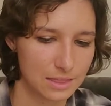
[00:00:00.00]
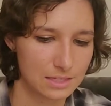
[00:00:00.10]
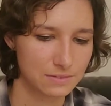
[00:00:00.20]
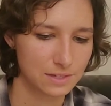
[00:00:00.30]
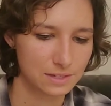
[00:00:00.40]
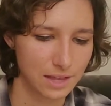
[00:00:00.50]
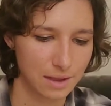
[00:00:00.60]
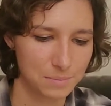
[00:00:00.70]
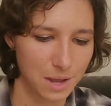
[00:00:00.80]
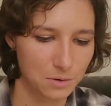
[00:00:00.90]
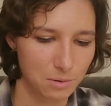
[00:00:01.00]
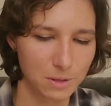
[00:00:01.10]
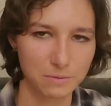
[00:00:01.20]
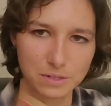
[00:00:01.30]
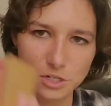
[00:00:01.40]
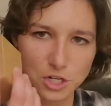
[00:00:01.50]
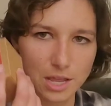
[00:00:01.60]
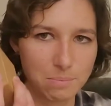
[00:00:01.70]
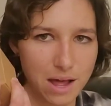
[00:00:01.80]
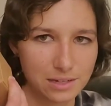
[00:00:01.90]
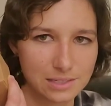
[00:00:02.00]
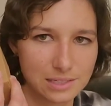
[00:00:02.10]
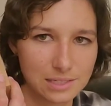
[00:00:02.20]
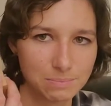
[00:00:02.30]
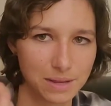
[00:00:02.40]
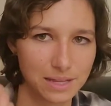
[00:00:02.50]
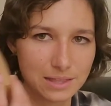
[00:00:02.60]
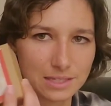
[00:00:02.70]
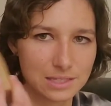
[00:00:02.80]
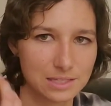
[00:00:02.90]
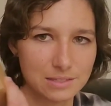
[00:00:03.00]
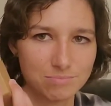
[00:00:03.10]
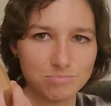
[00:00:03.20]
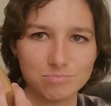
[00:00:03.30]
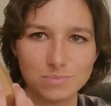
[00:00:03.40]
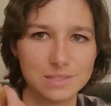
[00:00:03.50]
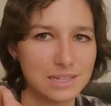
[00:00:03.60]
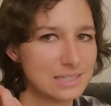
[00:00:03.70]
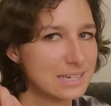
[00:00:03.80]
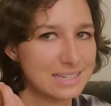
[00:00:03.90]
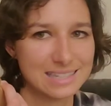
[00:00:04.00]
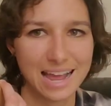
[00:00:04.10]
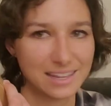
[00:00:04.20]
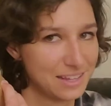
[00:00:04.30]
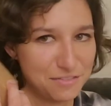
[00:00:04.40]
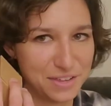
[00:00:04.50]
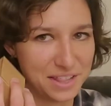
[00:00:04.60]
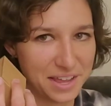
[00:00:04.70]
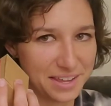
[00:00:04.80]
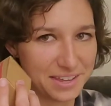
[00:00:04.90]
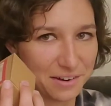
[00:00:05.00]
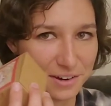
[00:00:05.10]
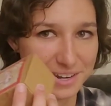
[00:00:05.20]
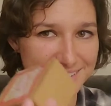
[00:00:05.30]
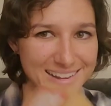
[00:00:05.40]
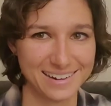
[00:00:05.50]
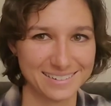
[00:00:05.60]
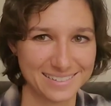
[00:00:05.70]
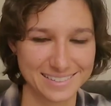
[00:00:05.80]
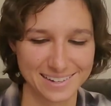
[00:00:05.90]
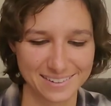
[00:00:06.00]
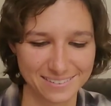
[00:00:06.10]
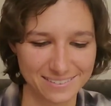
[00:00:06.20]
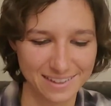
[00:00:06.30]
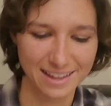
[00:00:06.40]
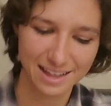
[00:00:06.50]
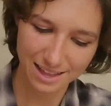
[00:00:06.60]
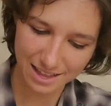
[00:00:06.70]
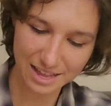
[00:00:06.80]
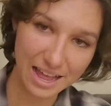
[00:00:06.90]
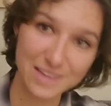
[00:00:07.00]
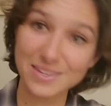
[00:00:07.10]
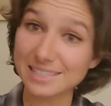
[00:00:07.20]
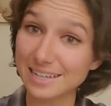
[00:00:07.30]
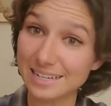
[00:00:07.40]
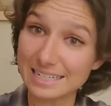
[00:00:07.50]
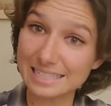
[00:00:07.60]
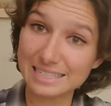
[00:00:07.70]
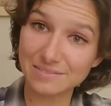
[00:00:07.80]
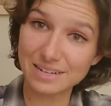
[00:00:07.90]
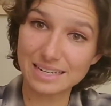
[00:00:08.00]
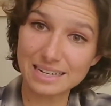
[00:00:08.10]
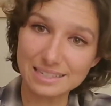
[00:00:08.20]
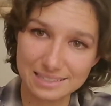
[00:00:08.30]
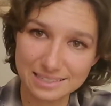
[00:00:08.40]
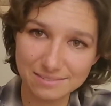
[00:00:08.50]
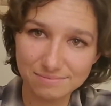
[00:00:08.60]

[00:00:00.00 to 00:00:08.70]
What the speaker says: this feels not normally one to shake boxes, but this doesn't exactly feel like yarn in here, so I'm excited to see what it is.